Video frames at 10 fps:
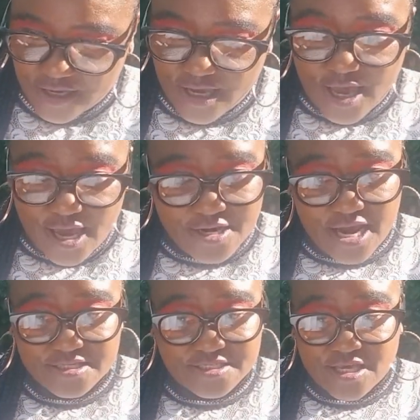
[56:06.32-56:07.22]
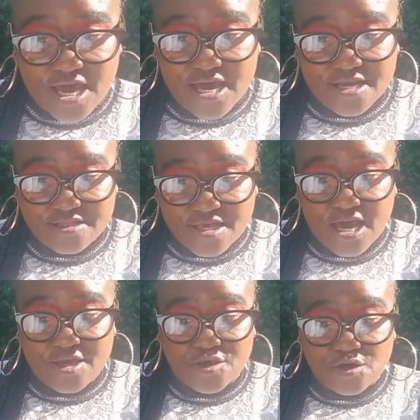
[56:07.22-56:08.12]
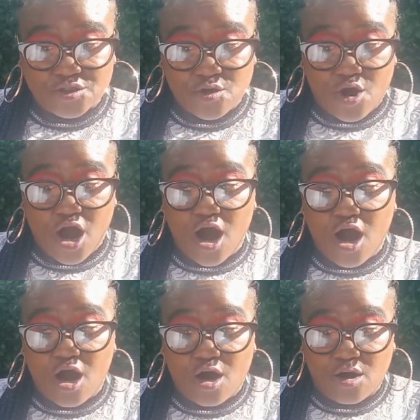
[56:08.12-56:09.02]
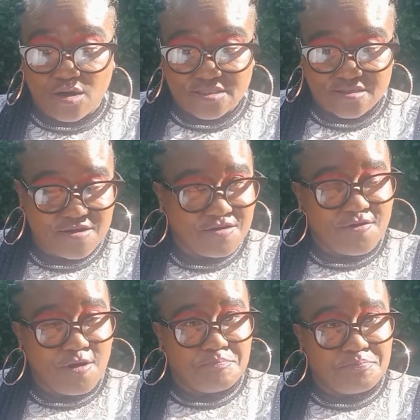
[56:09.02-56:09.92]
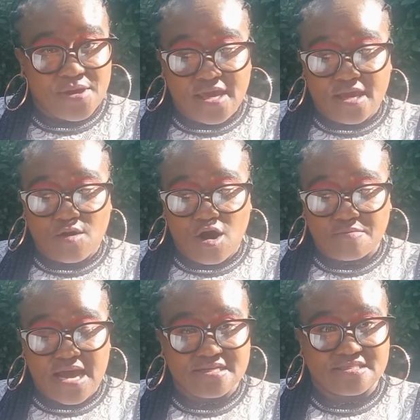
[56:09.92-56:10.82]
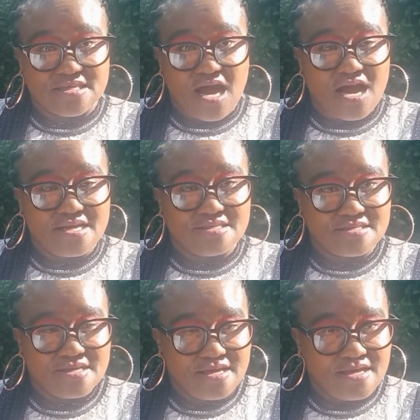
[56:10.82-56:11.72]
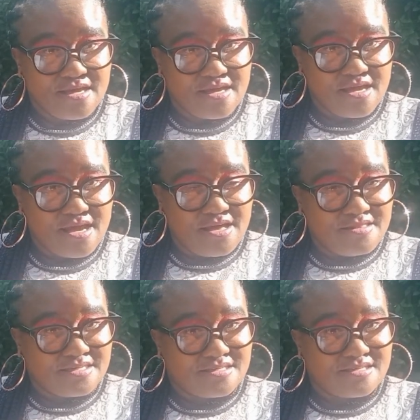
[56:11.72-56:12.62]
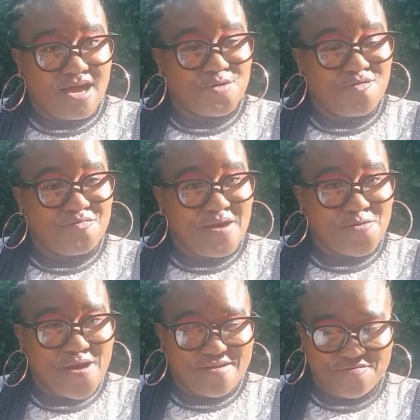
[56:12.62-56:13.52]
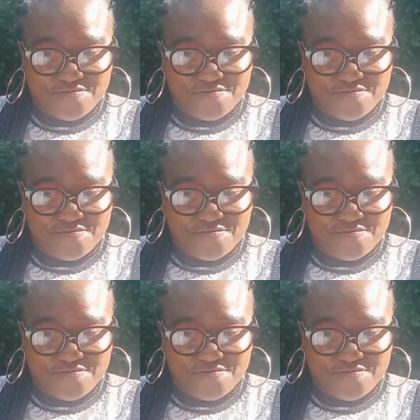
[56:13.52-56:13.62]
And I say thank you to God for being on my side and the side of my wife.